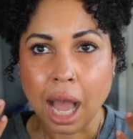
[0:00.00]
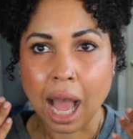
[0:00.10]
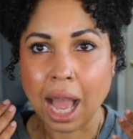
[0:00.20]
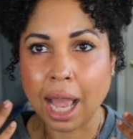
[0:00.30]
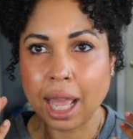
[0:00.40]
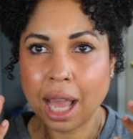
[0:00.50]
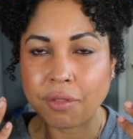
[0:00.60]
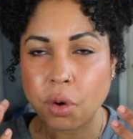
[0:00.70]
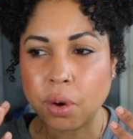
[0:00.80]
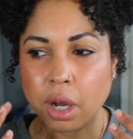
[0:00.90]
I
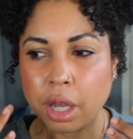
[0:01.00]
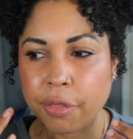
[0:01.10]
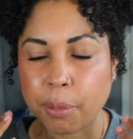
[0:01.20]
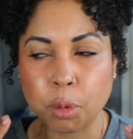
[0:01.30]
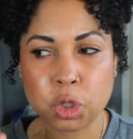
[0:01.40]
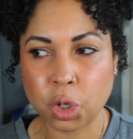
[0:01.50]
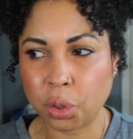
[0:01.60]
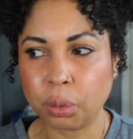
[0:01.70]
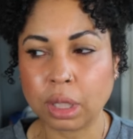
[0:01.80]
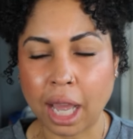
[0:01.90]
have on the
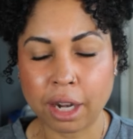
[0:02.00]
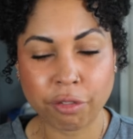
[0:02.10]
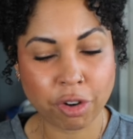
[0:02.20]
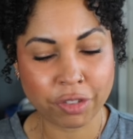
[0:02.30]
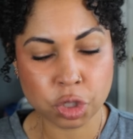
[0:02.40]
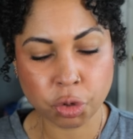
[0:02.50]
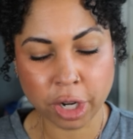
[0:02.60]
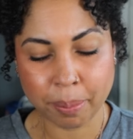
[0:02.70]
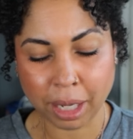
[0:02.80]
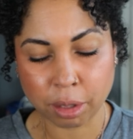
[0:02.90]
Bordeaux liner from
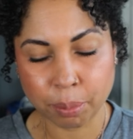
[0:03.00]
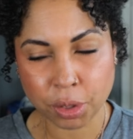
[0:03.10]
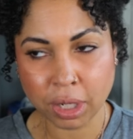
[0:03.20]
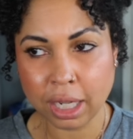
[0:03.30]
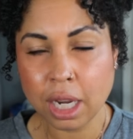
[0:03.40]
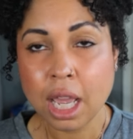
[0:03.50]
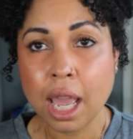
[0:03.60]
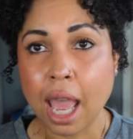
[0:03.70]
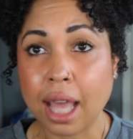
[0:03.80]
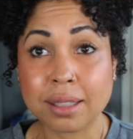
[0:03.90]
Victoria Beckham Beauty
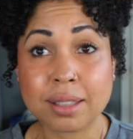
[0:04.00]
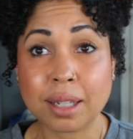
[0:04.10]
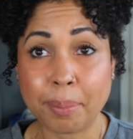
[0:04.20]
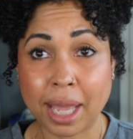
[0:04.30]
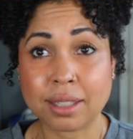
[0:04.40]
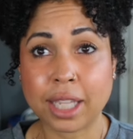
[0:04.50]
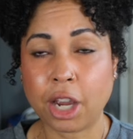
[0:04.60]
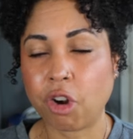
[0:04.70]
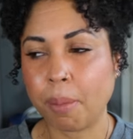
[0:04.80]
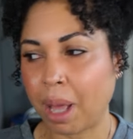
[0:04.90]
and some
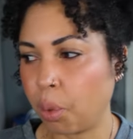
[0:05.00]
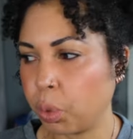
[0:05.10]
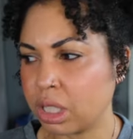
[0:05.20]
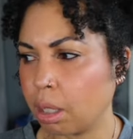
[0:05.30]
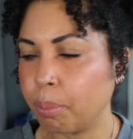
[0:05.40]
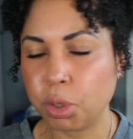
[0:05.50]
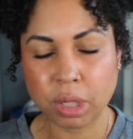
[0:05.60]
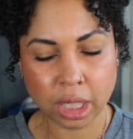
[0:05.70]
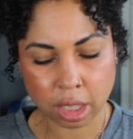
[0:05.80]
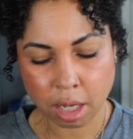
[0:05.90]
mascara, my What's Up
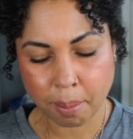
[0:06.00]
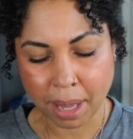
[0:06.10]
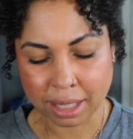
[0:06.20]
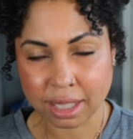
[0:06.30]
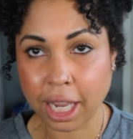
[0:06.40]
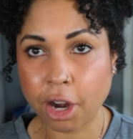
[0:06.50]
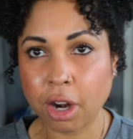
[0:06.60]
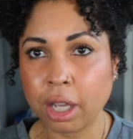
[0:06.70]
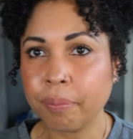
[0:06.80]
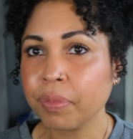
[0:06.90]
Beauty
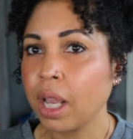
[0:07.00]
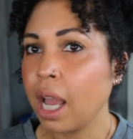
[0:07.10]
mascara.